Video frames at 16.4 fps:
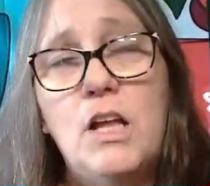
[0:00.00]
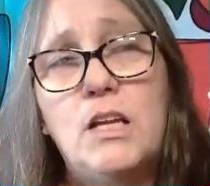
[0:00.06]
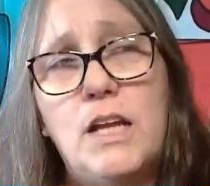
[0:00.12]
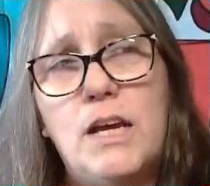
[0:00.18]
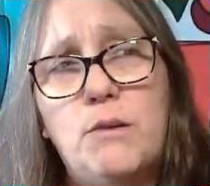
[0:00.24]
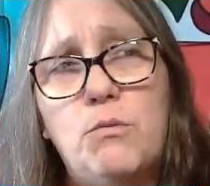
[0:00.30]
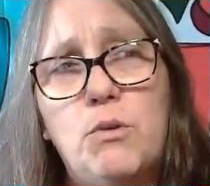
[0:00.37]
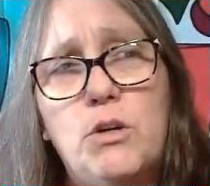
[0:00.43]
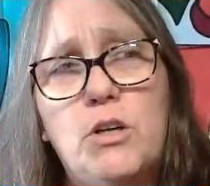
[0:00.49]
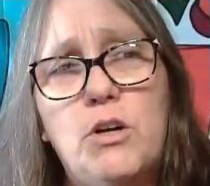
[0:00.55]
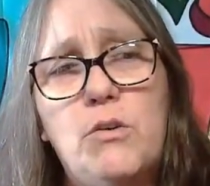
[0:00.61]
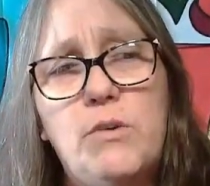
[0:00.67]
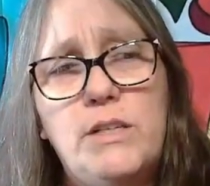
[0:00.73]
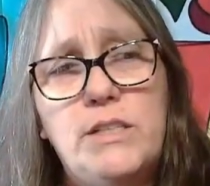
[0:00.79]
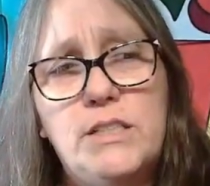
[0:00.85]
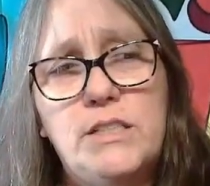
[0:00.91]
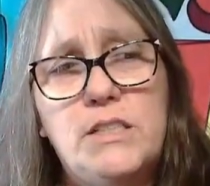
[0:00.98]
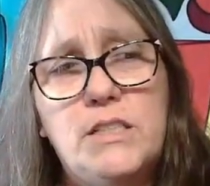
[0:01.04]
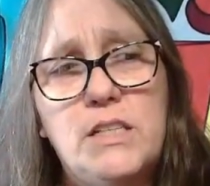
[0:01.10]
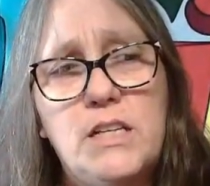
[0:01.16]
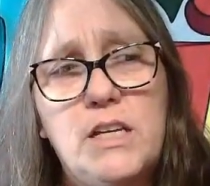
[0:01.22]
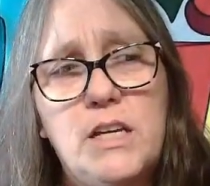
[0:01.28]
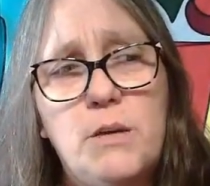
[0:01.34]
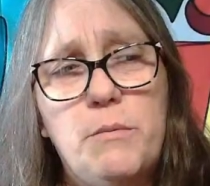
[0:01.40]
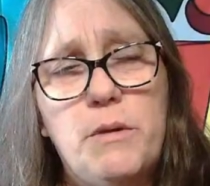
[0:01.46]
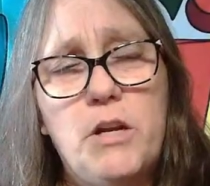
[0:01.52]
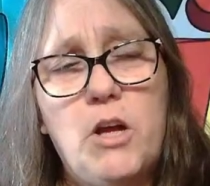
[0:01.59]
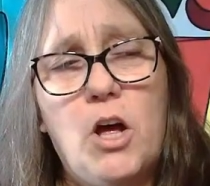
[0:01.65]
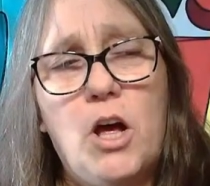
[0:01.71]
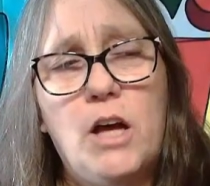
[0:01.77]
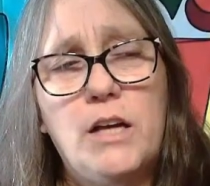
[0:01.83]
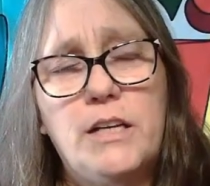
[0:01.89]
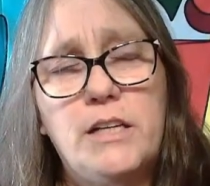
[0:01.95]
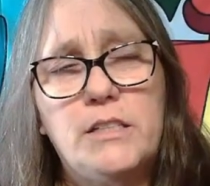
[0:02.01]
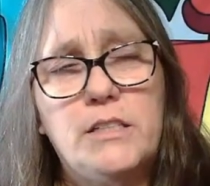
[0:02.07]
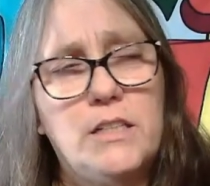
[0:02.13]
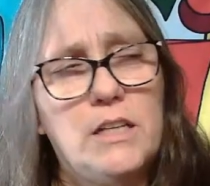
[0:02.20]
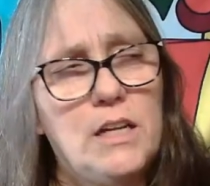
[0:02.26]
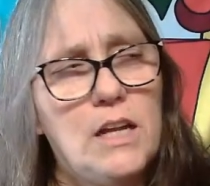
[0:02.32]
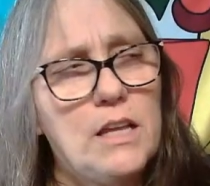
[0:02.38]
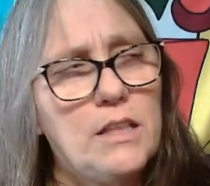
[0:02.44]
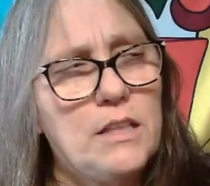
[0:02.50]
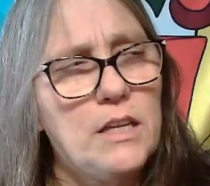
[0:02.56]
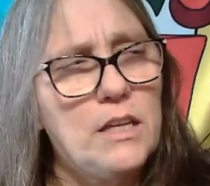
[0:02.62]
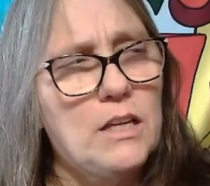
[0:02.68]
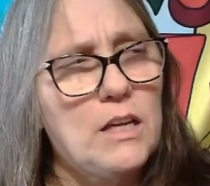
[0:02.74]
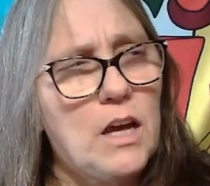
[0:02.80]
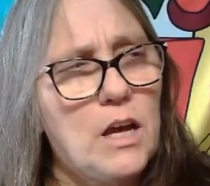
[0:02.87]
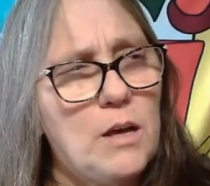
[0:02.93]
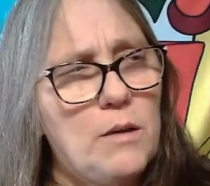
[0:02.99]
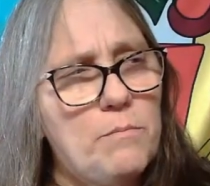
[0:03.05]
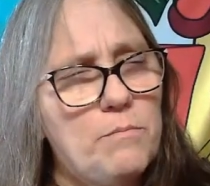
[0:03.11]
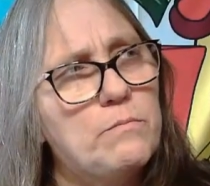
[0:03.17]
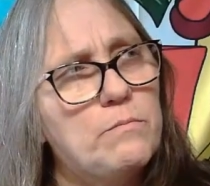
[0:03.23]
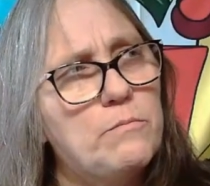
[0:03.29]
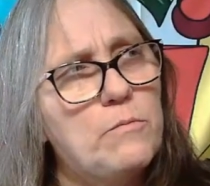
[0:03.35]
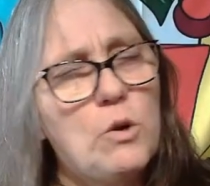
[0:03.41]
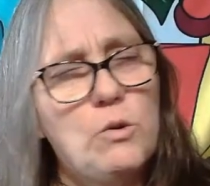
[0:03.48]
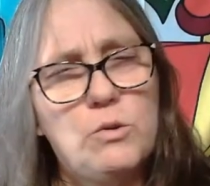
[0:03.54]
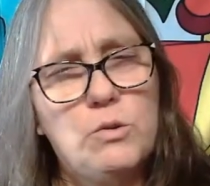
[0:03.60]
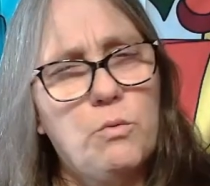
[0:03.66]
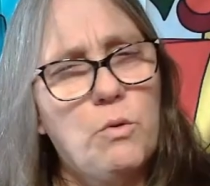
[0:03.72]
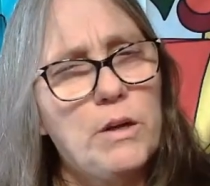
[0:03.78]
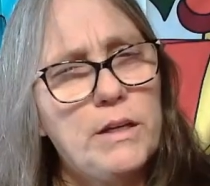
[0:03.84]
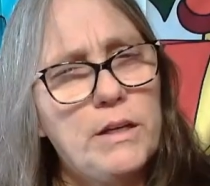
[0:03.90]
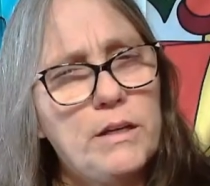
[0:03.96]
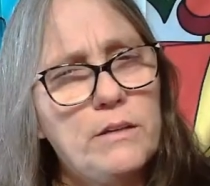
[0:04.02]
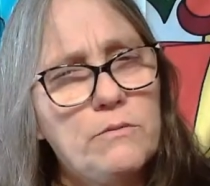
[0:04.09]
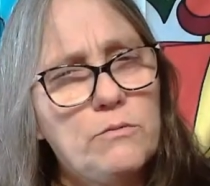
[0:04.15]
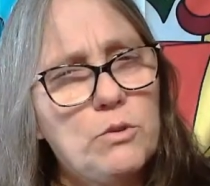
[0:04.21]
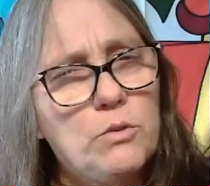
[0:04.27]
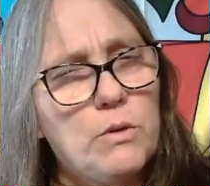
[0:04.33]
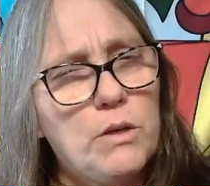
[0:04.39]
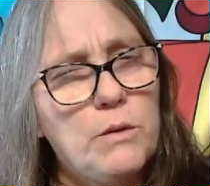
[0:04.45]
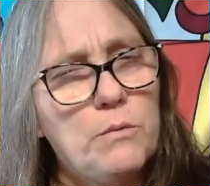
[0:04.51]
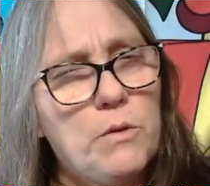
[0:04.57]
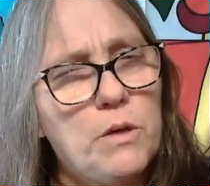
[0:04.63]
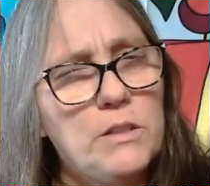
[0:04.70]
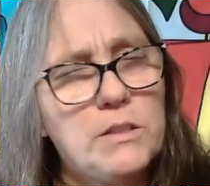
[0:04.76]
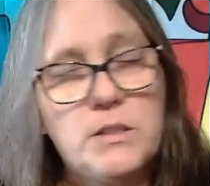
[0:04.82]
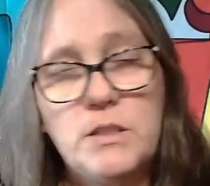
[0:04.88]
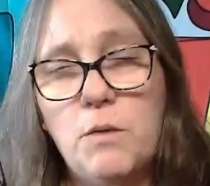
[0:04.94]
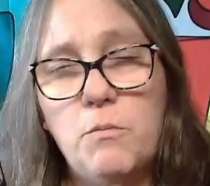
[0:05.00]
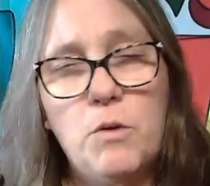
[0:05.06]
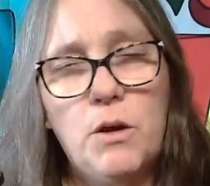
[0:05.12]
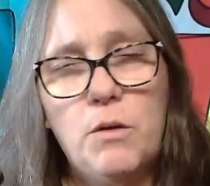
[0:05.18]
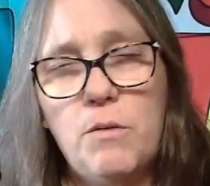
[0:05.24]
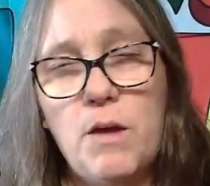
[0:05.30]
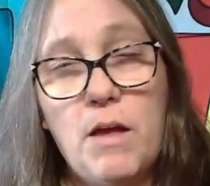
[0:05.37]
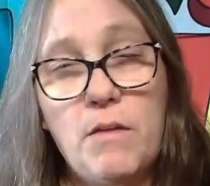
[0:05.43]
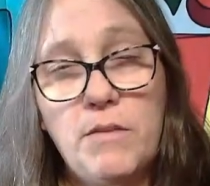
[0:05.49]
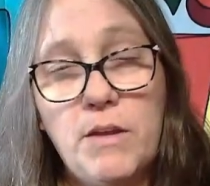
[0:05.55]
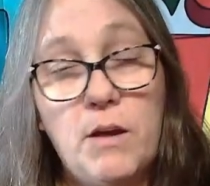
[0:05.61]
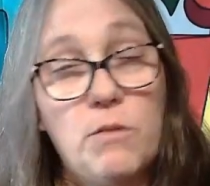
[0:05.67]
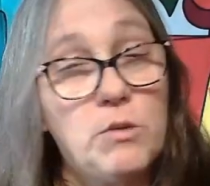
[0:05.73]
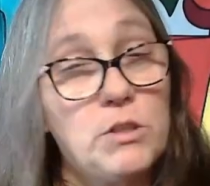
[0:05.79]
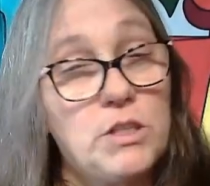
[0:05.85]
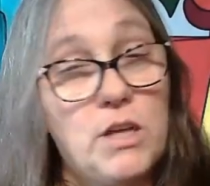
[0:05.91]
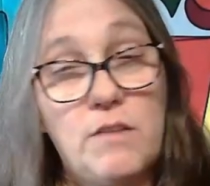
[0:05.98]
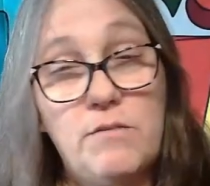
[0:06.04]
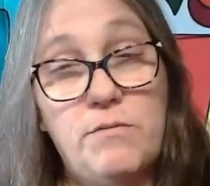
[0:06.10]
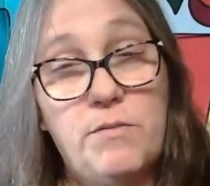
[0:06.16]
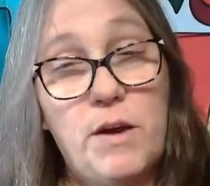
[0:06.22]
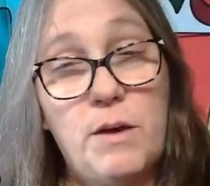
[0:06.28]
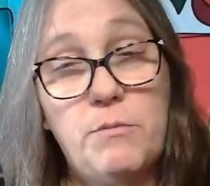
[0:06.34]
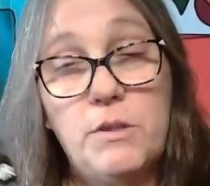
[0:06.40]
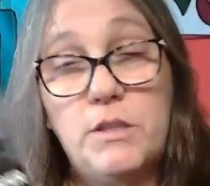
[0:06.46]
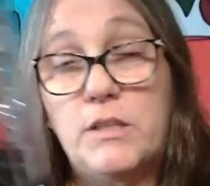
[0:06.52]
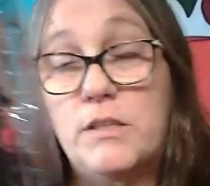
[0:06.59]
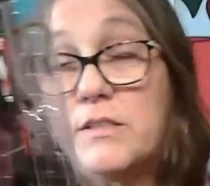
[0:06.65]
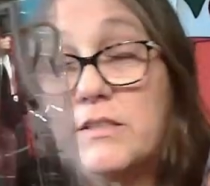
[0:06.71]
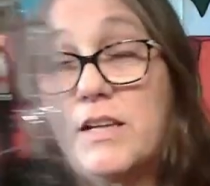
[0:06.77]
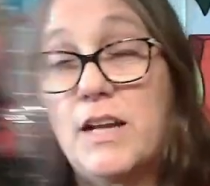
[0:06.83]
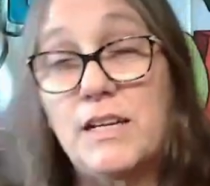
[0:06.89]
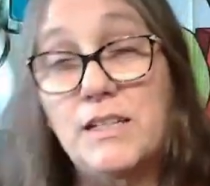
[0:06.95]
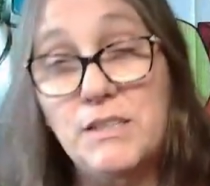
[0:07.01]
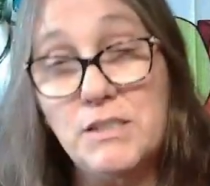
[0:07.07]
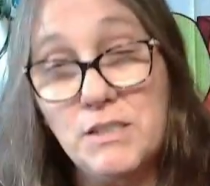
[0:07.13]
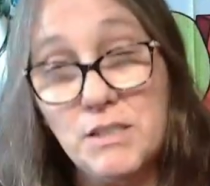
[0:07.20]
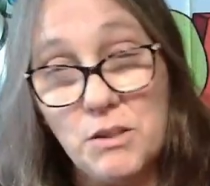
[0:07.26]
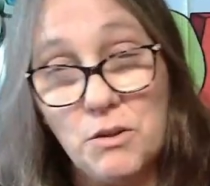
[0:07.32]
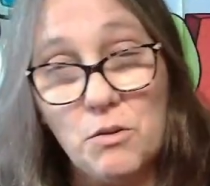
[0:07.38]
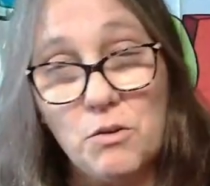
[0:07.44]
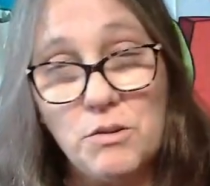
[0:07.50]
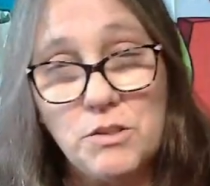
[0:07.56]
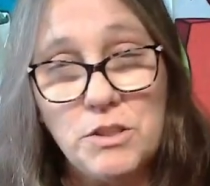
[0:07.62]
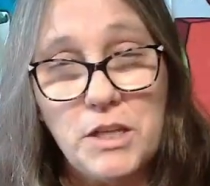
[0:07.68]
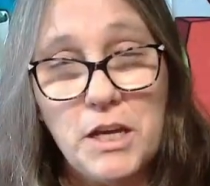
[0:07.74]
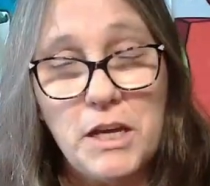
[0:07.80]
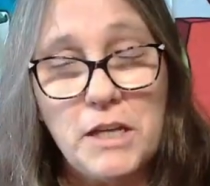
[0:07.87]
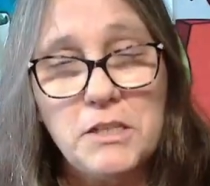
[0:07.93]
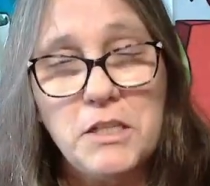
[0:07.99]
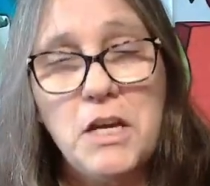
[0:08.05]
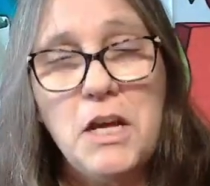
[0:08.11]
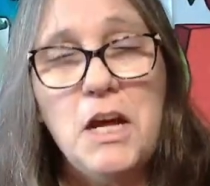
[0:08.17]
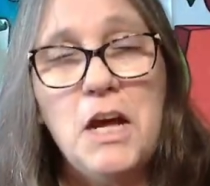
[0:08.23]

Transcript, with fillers: Like, we're going to see him in August, and I think I'm row twenty, twenty-one, somewhere around there, which I'm fine with, because then I can see the whole stage.